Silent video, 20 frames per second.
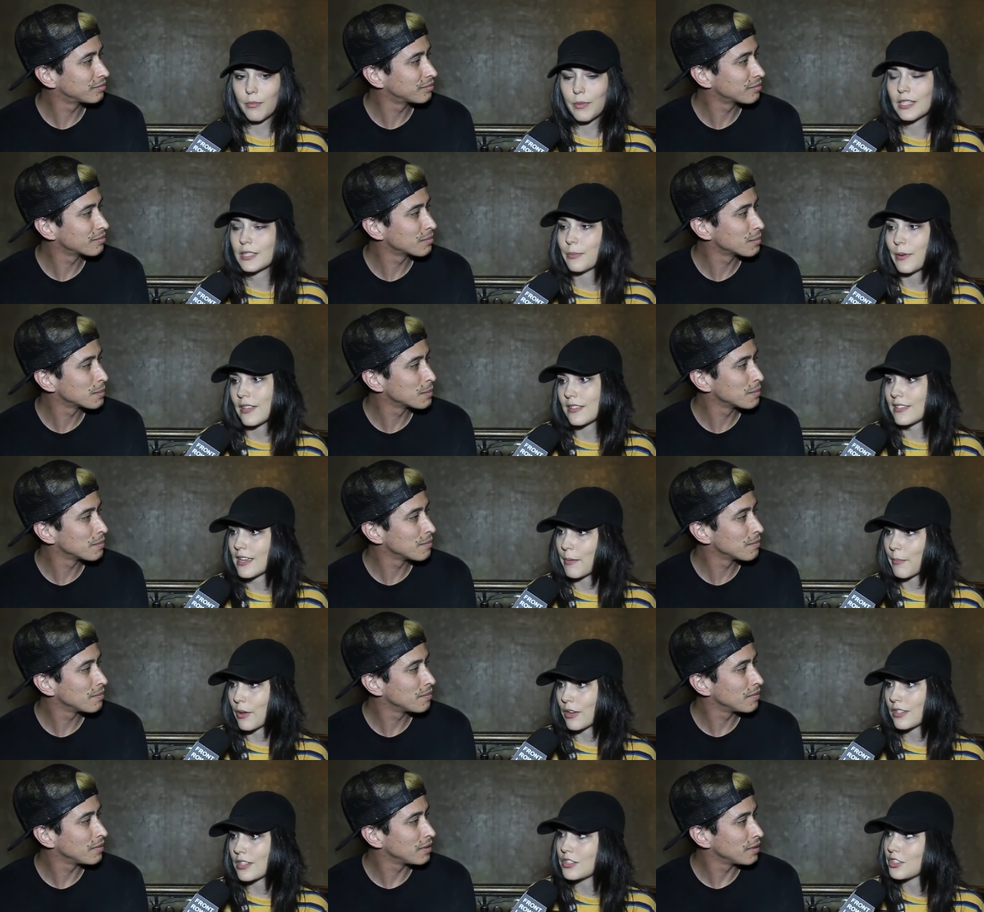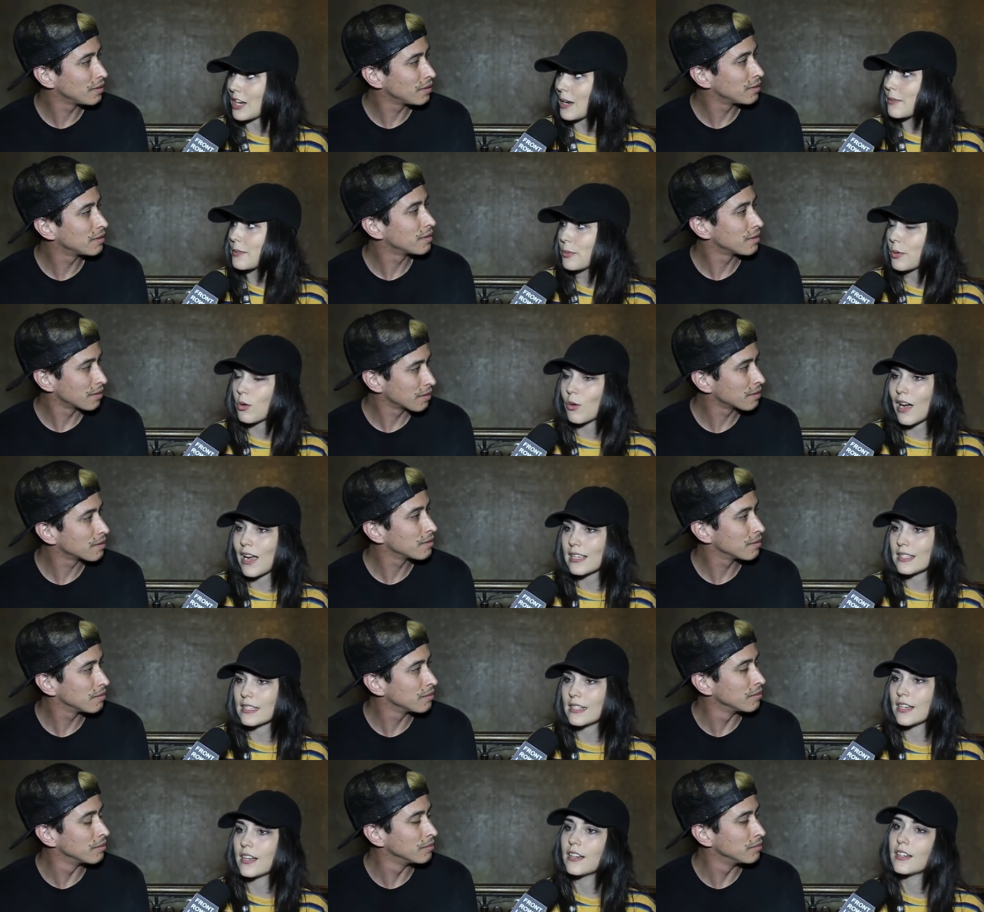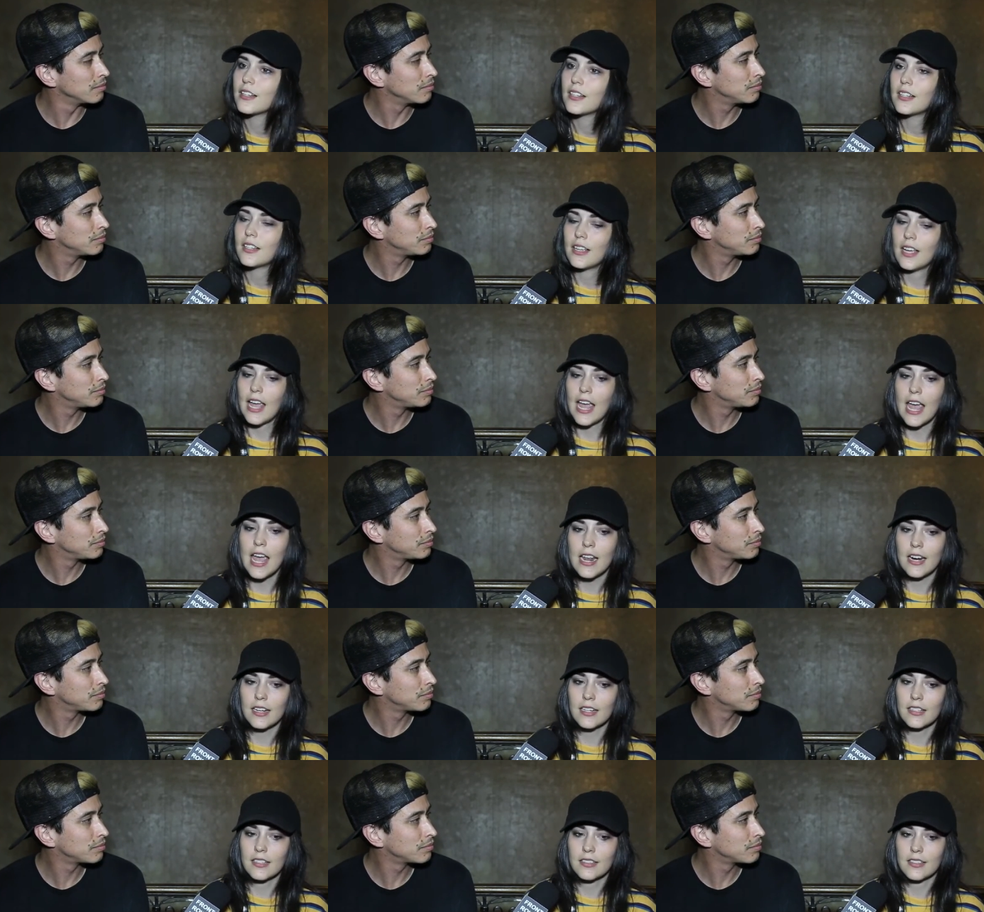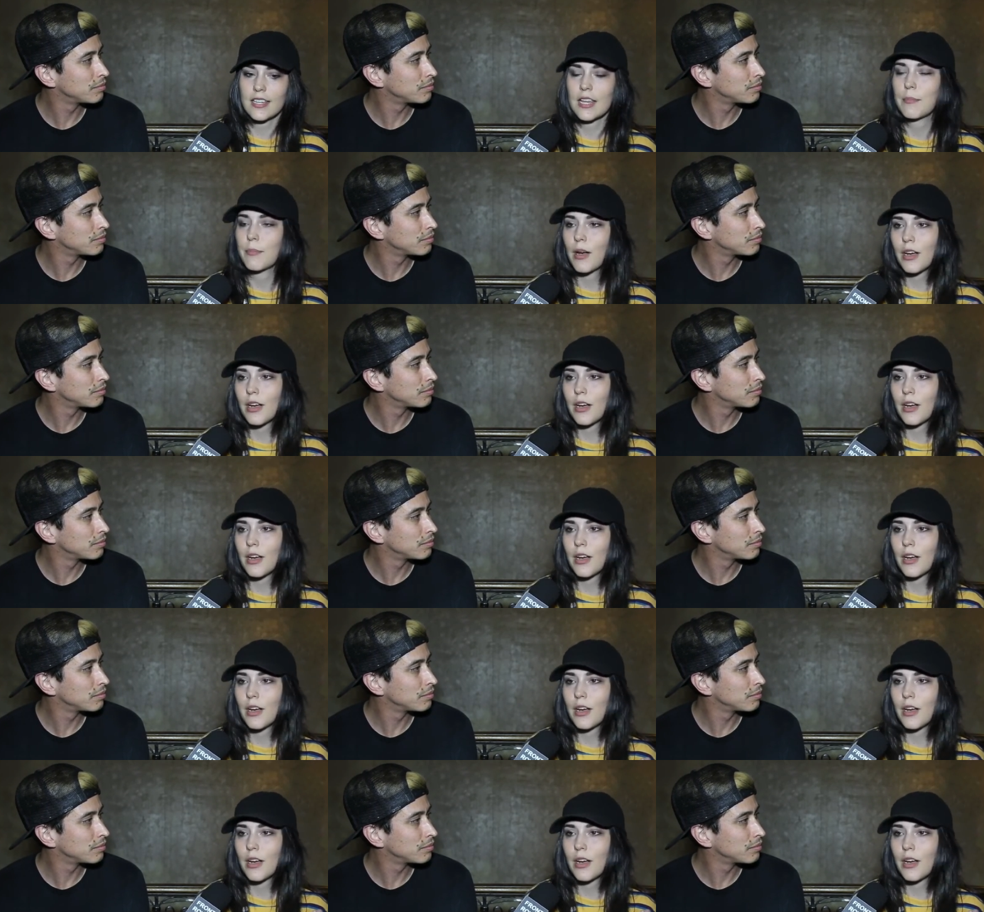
Speaker 1: mixed by the same person james paul wisner and uh, same